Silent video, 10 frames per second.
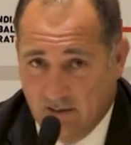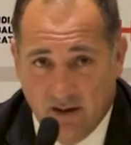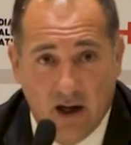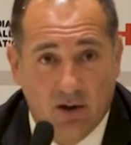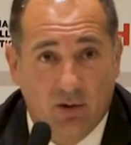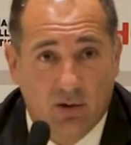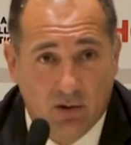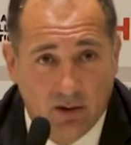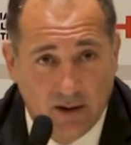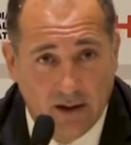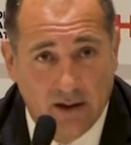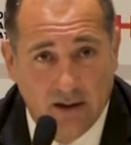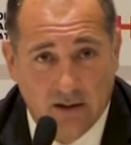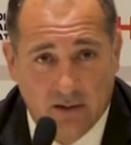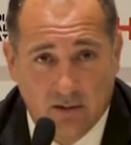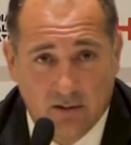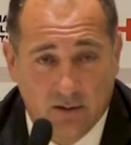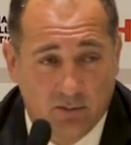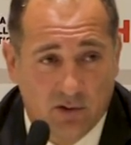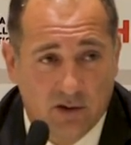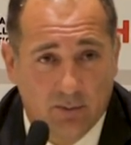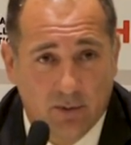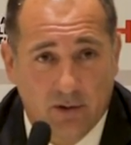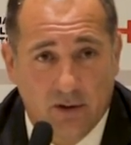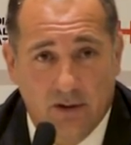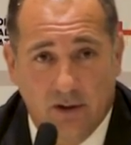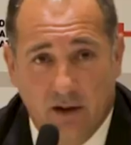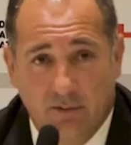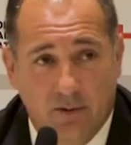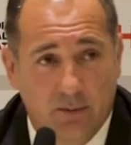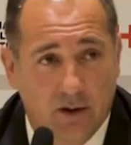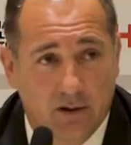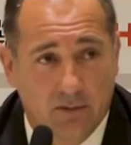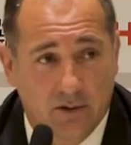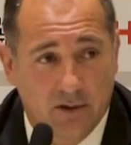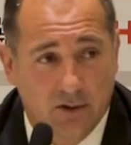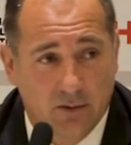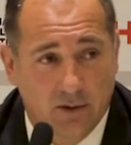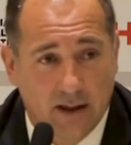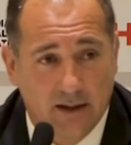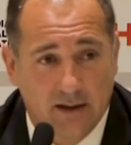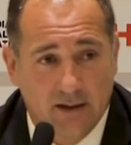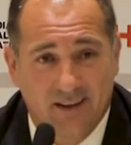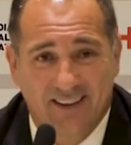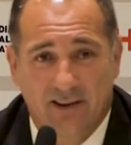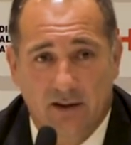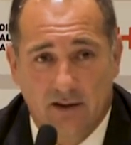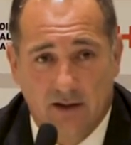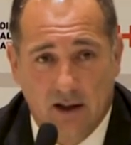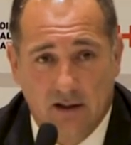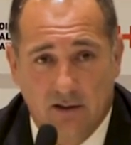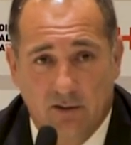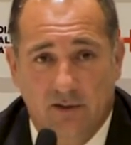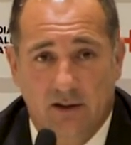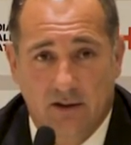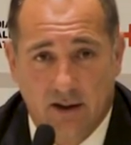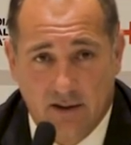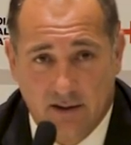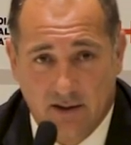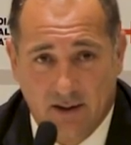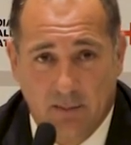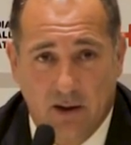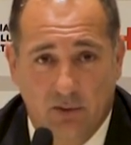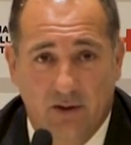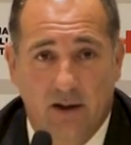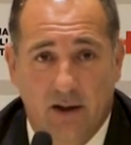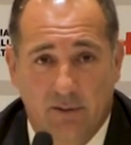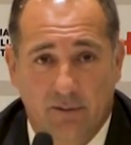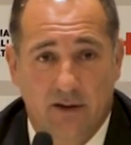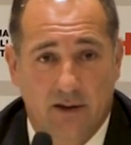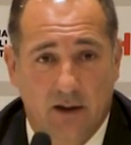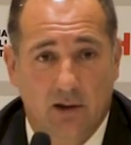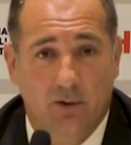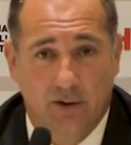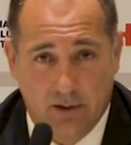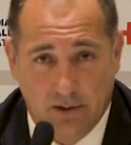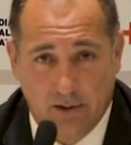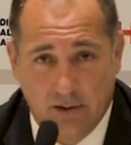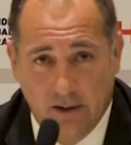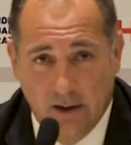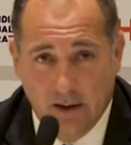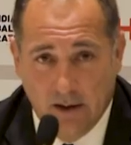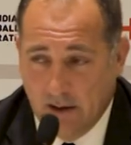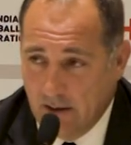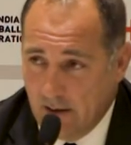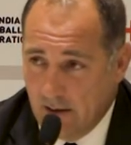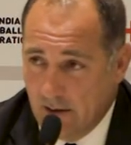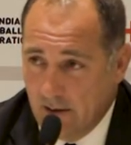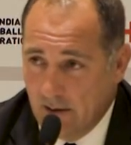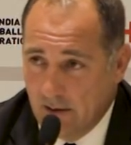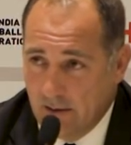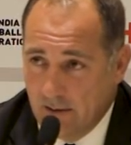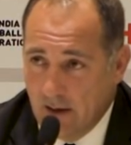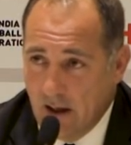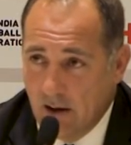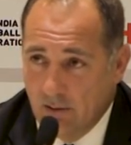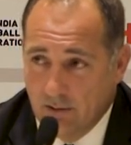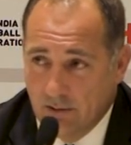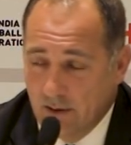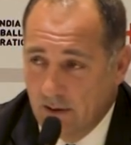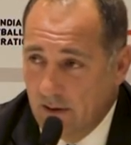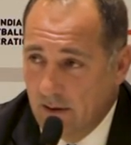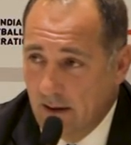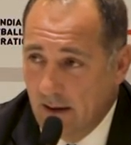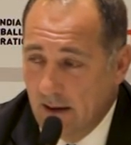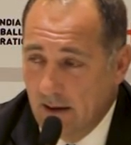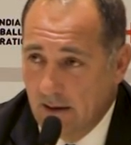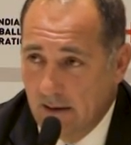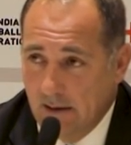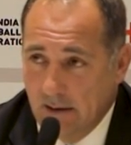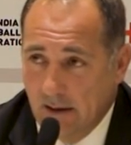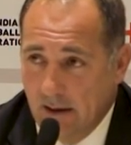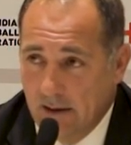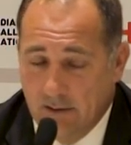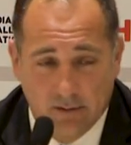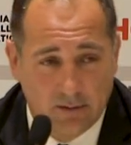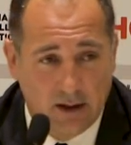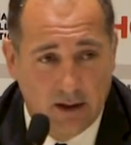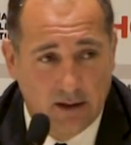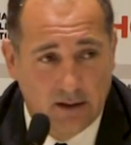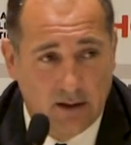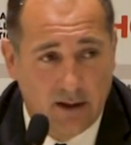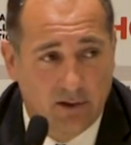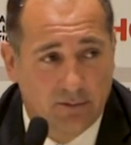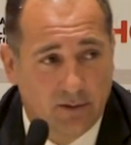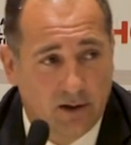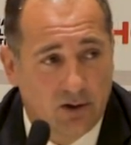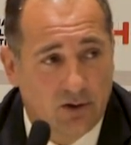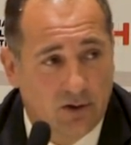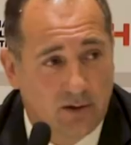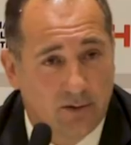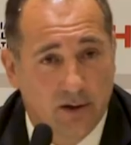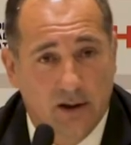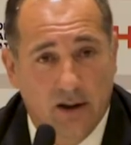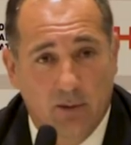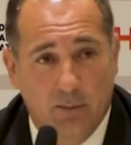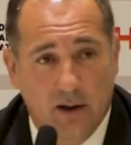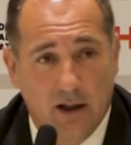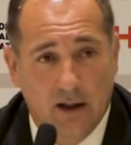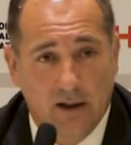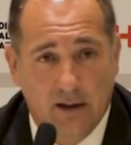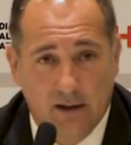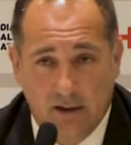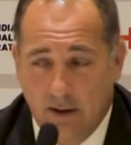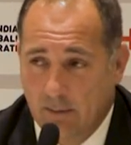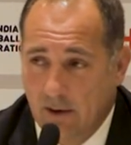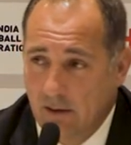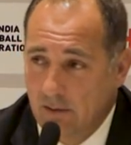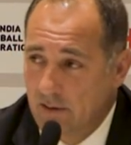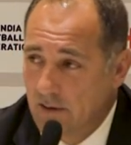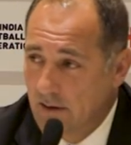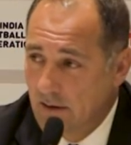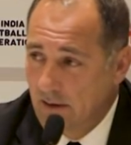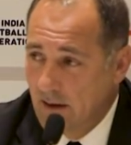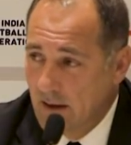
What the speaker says: They are on holiday. So the most important thing for me was to get the results of the tests about their physical condition. Now during the day and tonight I will finish the working plan about